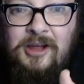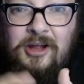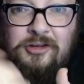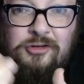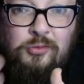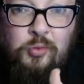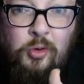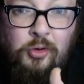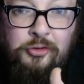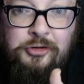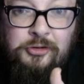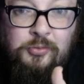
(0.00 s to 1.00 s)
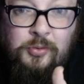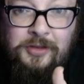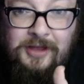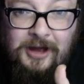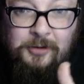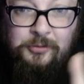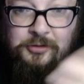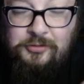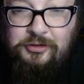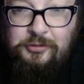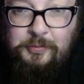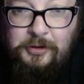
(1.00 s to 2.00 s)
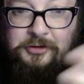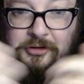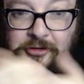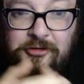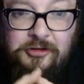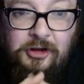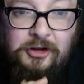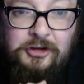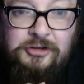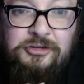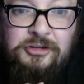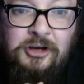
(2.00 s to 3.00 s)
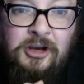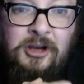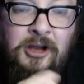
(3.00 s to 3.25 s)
it's awarded without the respondent's knowledge.